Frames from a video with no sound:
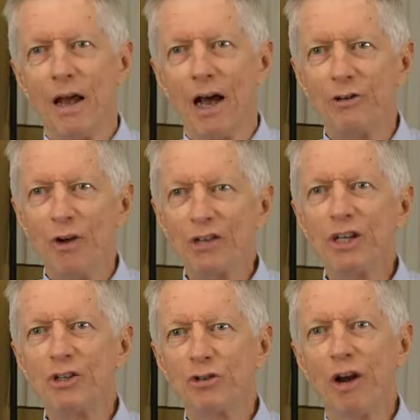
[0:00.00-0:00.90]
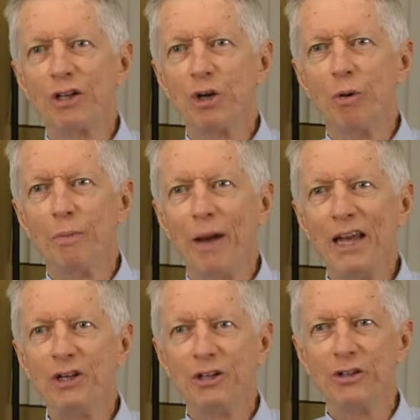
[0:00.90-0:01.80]
Addressing structure with
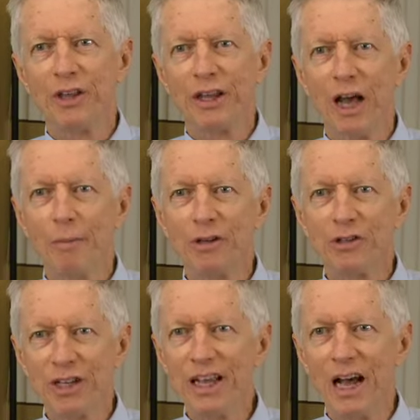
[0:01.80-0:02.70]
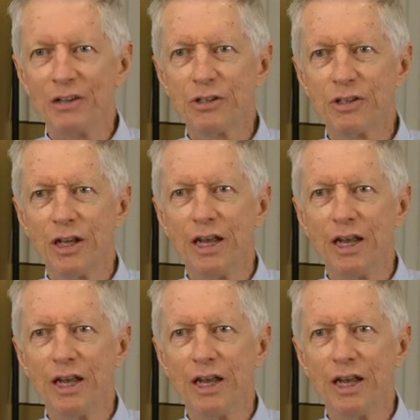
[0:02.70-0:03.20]
patients that come to see us